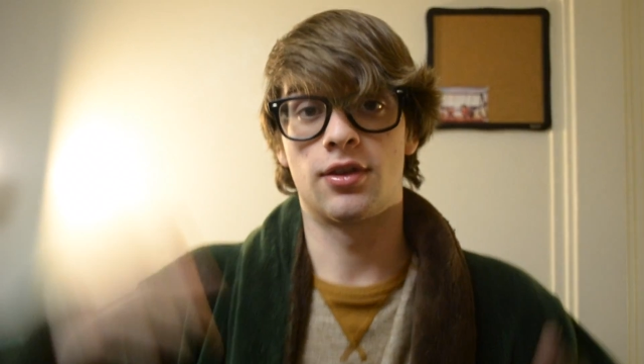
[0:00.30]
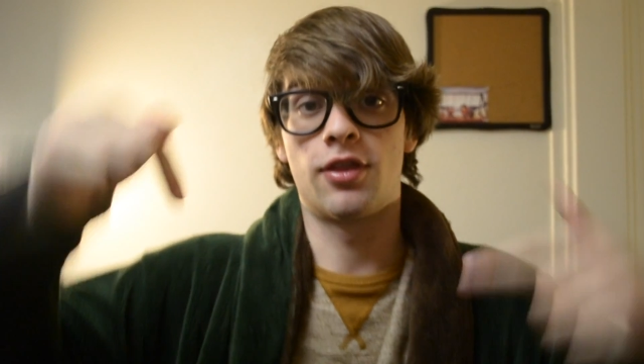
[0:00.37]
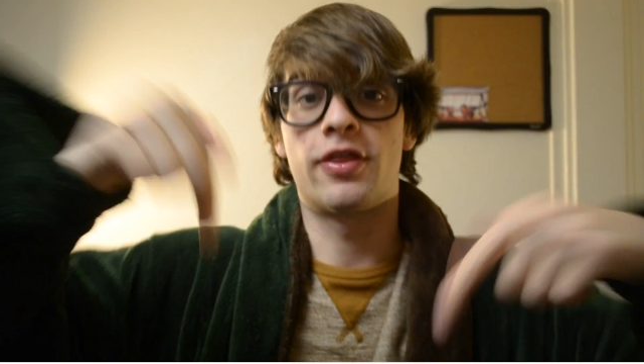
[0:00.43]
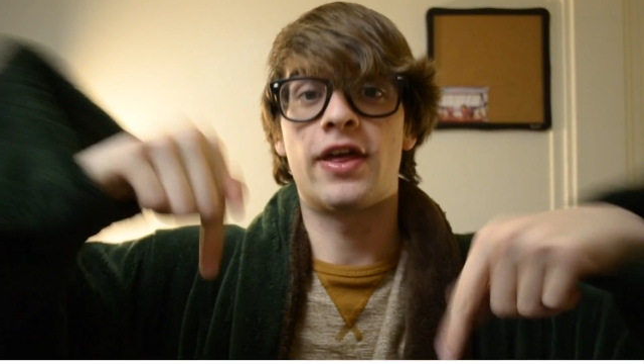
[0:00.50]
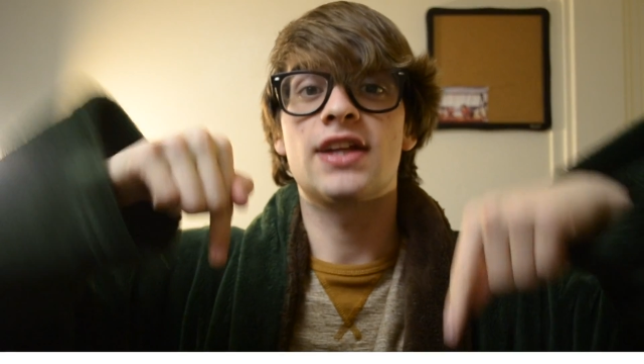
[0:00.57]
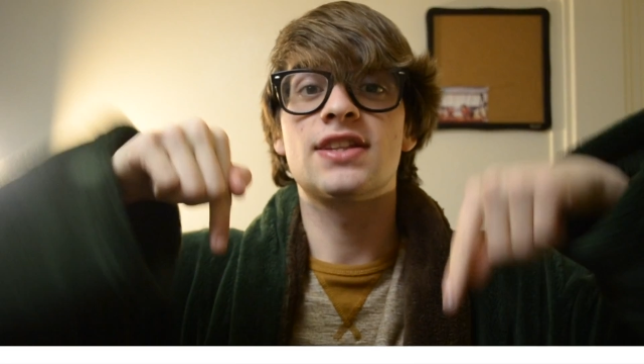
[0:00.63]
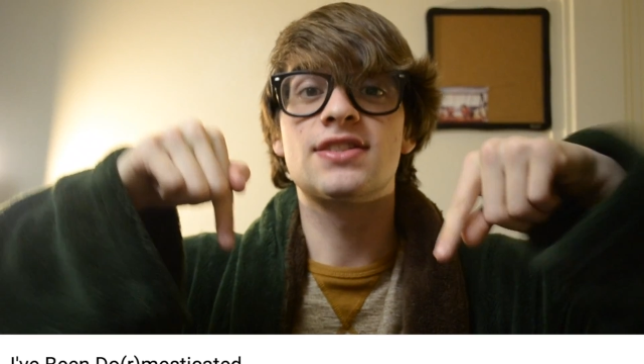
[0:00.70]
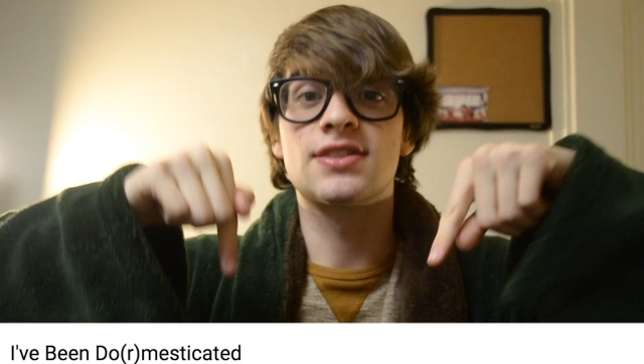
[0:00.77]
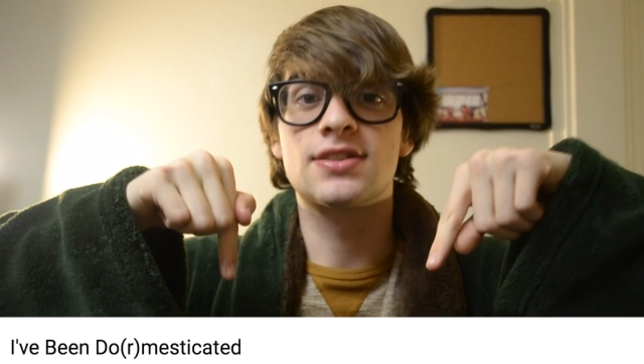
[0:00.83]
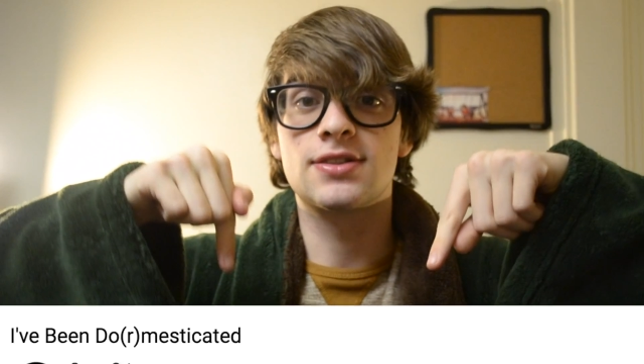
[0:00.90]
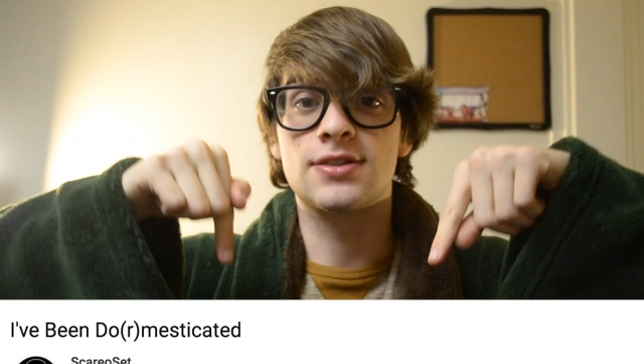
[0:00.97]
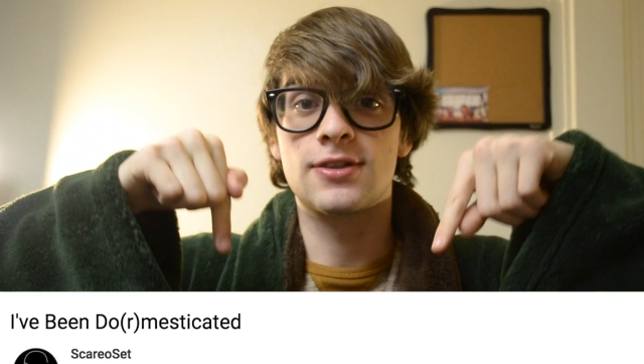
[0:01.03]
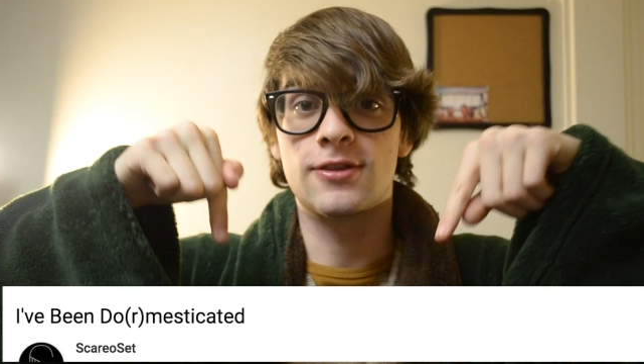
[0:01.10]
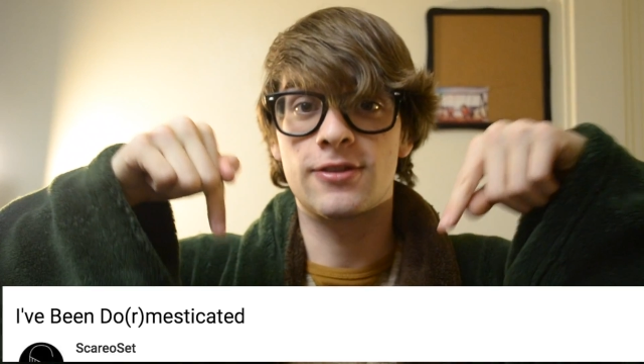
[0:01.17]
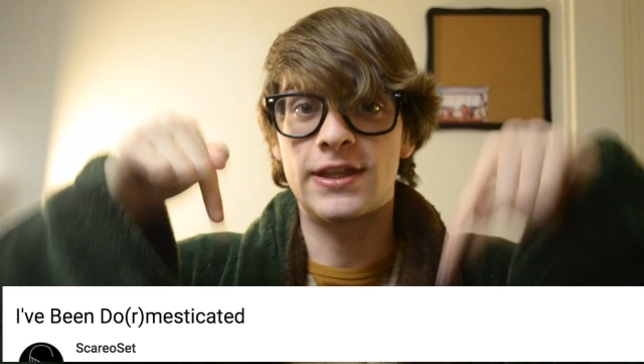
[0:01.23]

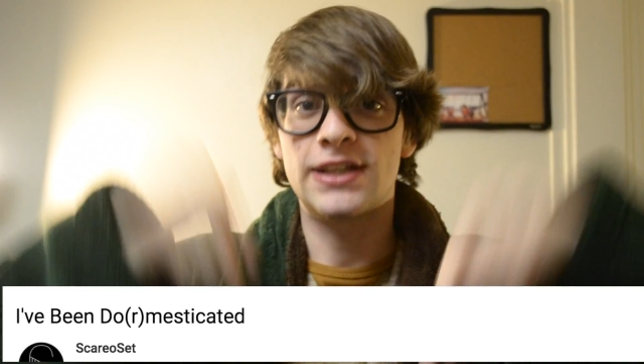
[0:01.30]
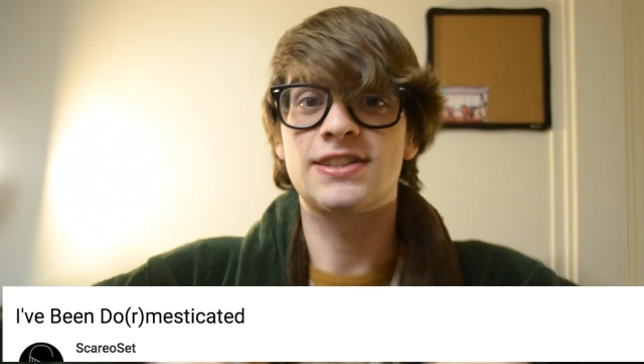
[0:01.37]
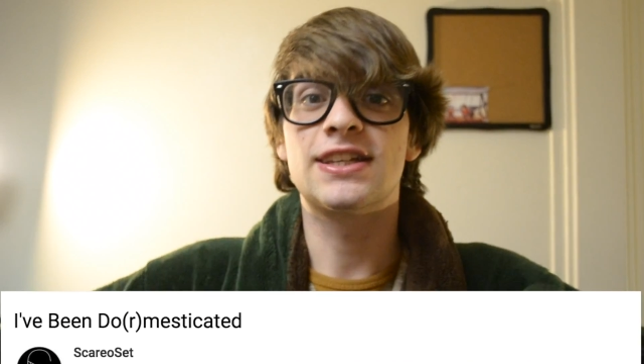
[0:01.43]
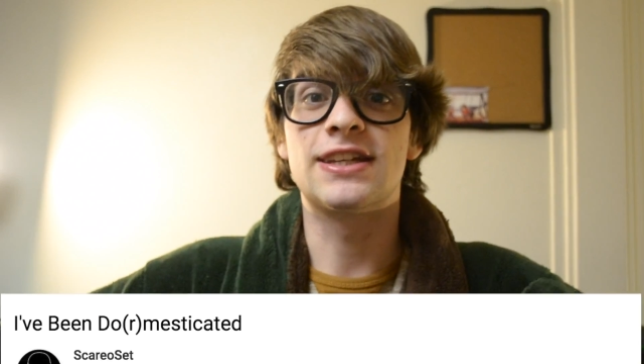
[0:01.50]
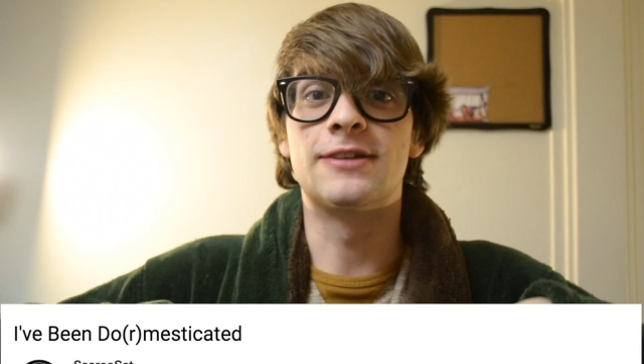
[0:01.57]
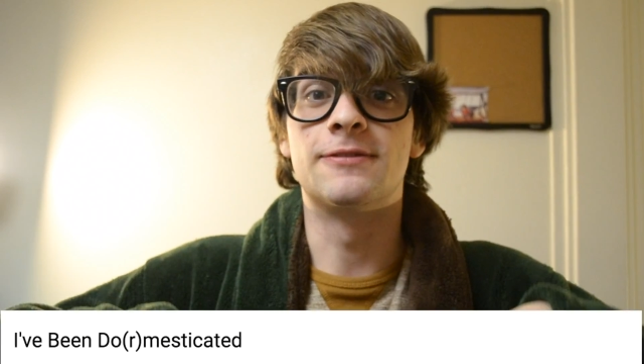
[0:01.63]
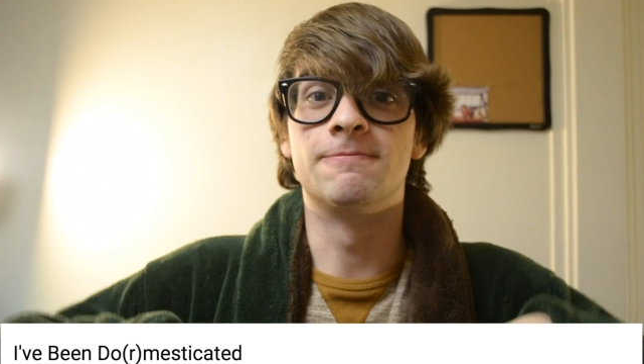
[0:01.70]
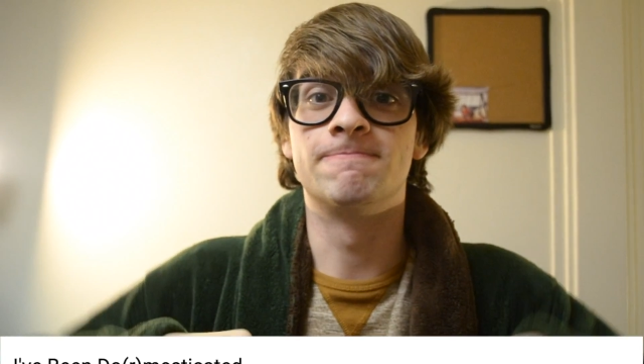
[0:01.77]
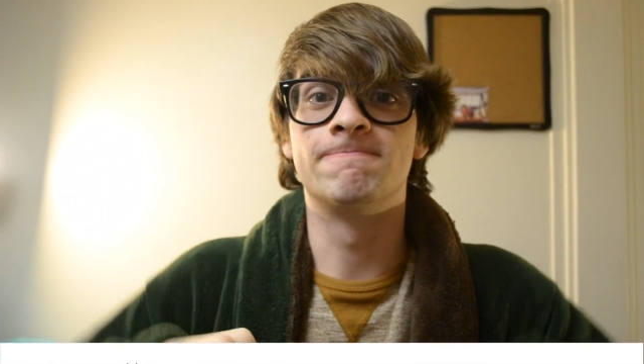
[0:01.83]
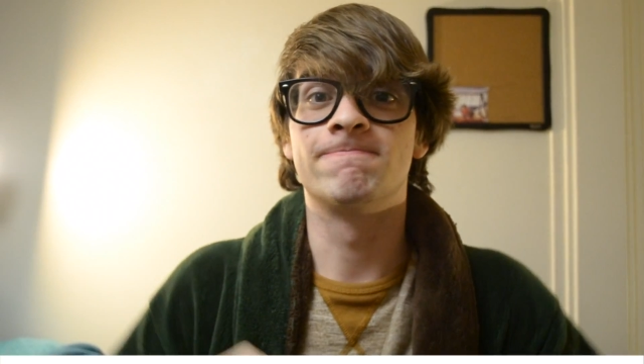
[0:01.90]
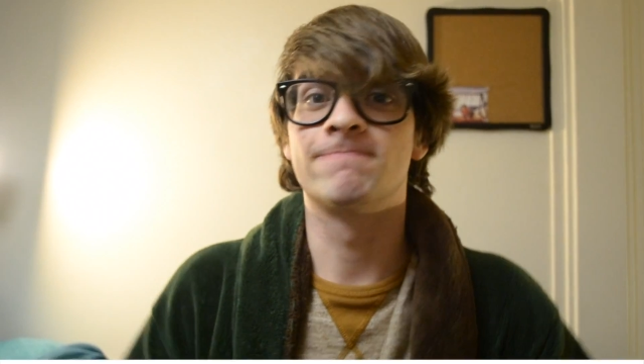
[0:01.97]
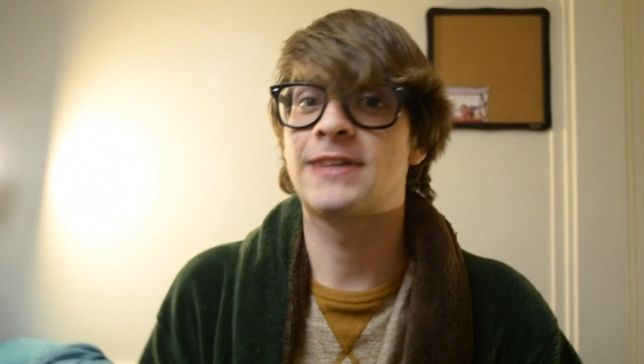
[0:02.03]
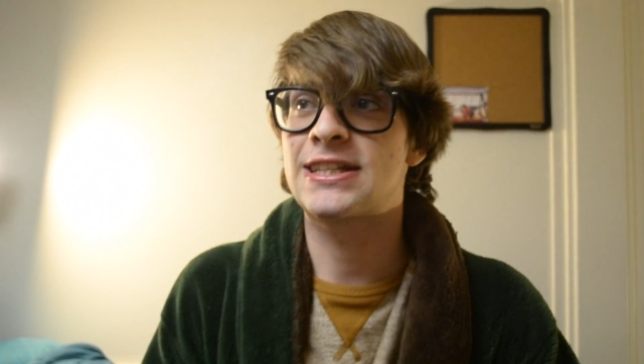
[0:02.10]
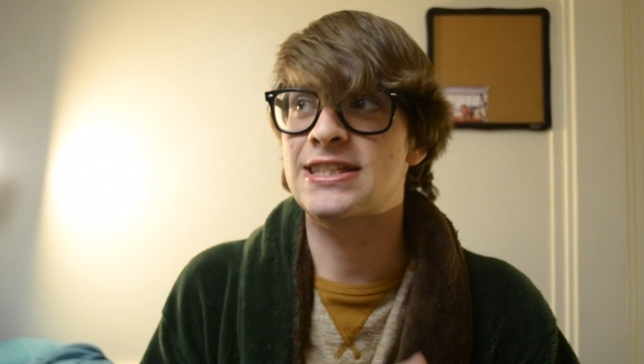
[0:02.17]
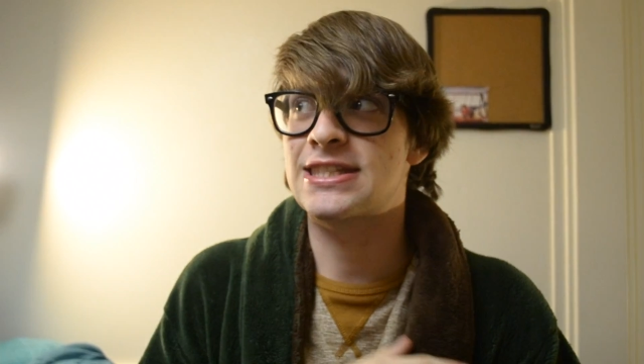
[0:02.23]
That's it.
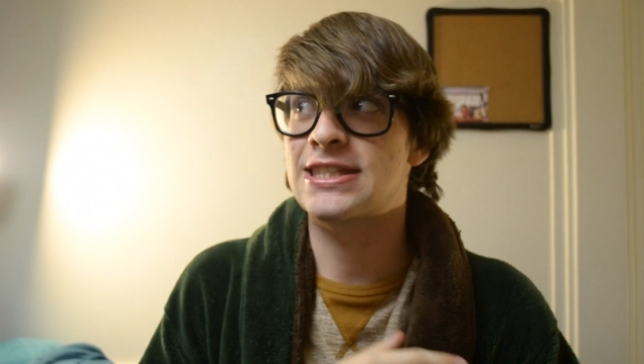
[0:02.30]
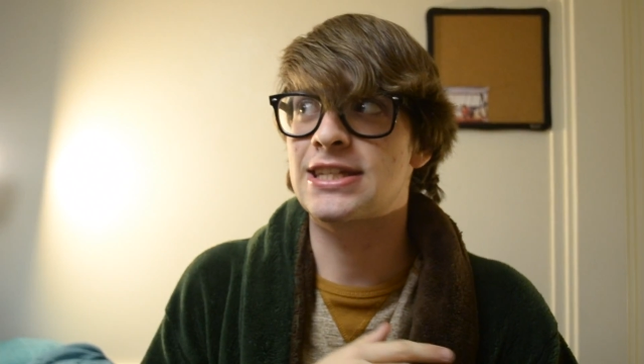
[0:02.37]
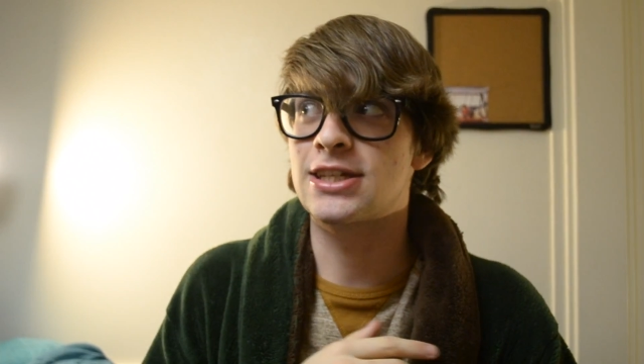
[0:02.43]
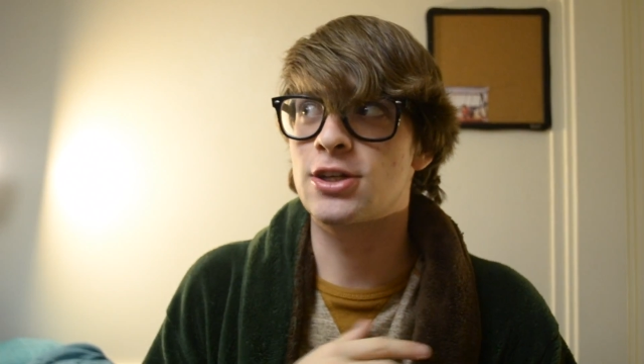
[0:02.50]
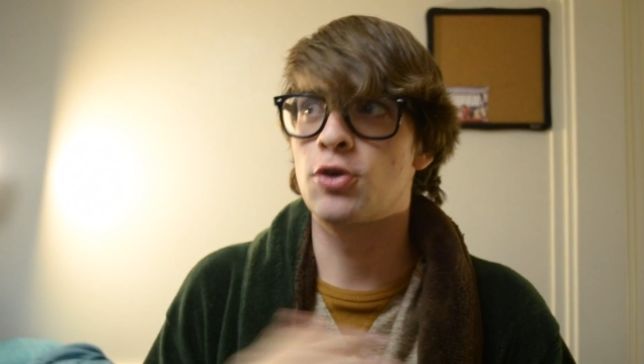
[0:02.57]
That's the